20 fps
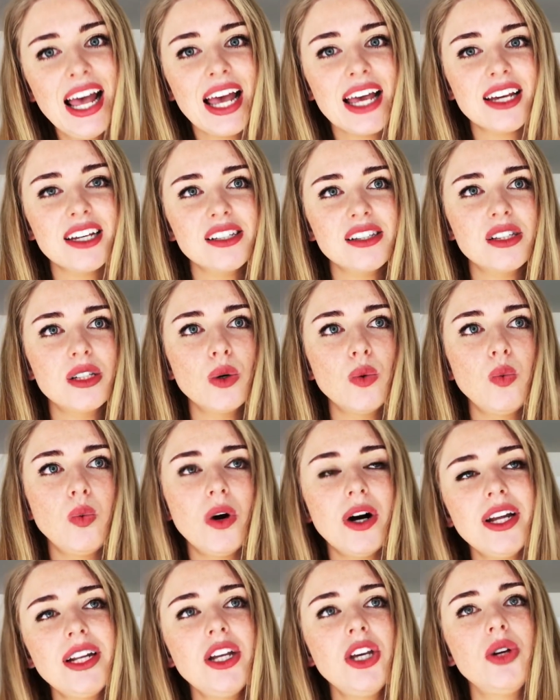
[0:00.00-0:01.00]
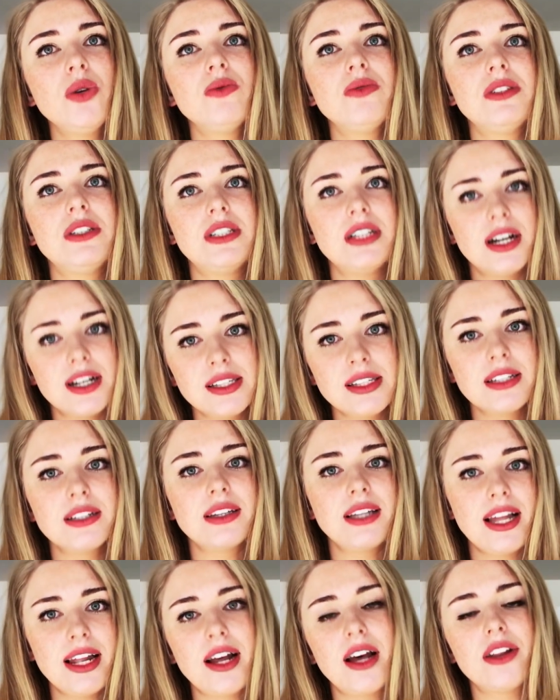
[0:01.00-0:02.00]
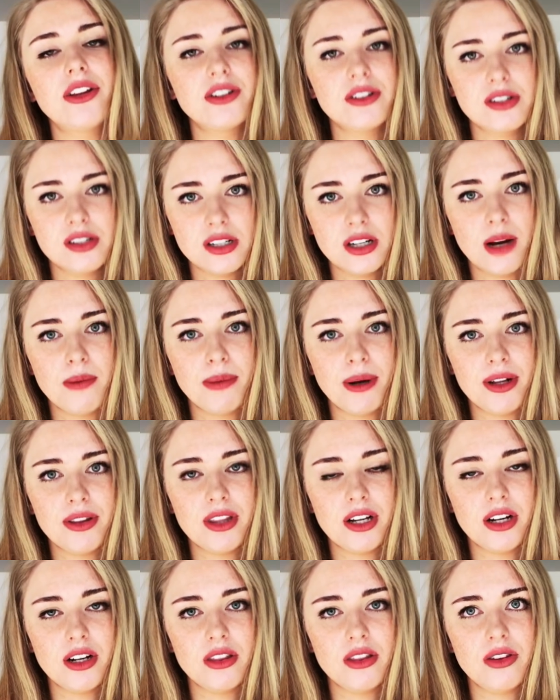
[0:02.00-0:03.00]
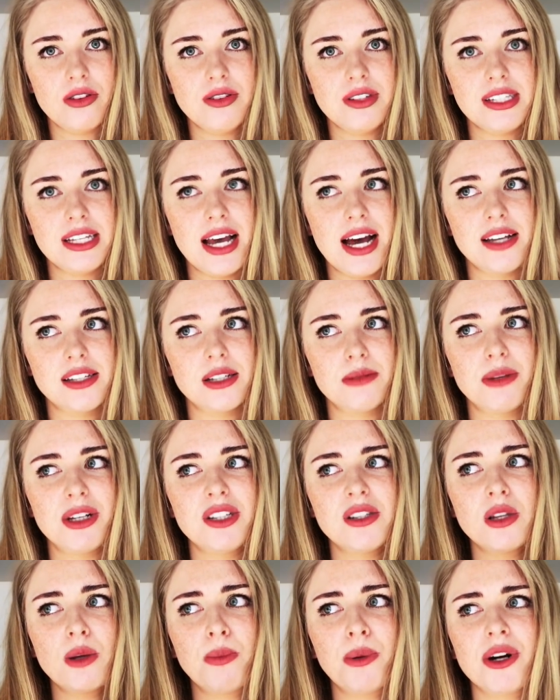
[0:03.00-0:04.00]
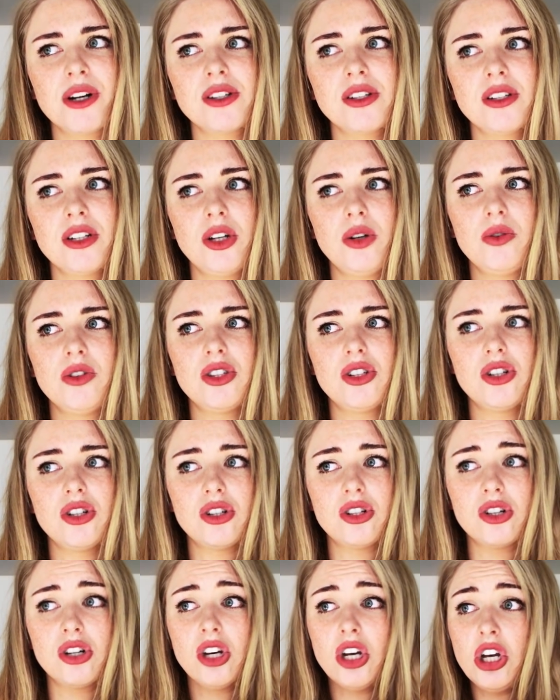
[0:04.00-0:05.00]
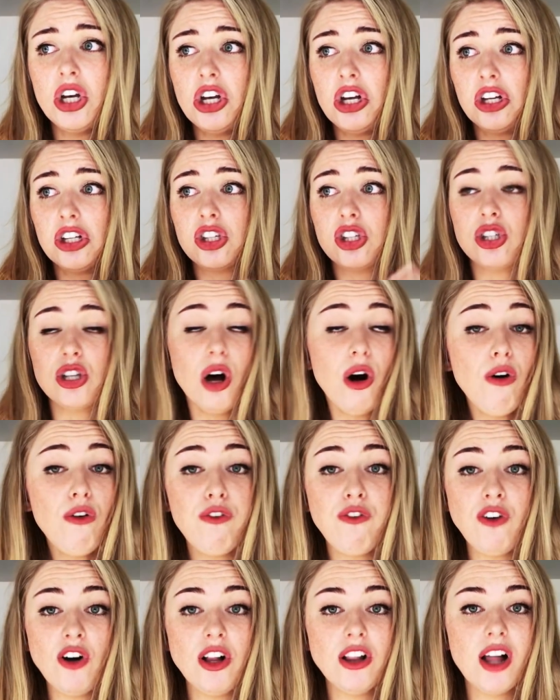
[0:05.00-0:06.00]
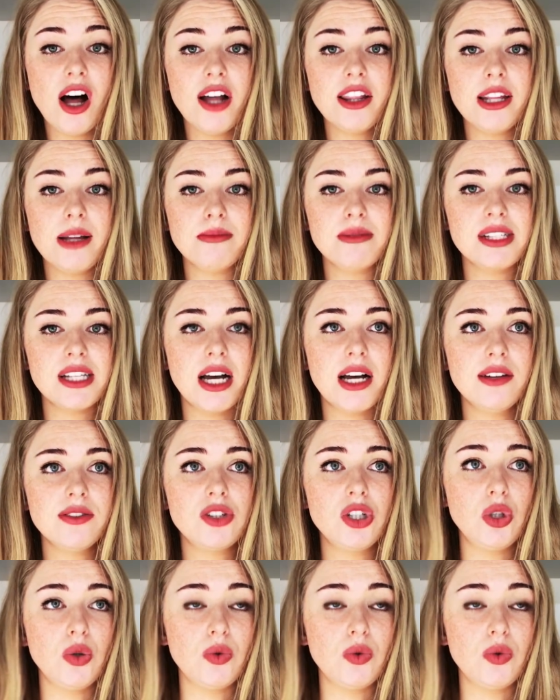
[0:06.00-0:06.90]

is the one who doesn't let others stomp out their enthusiasm. It's the person who is just so full on themselves, you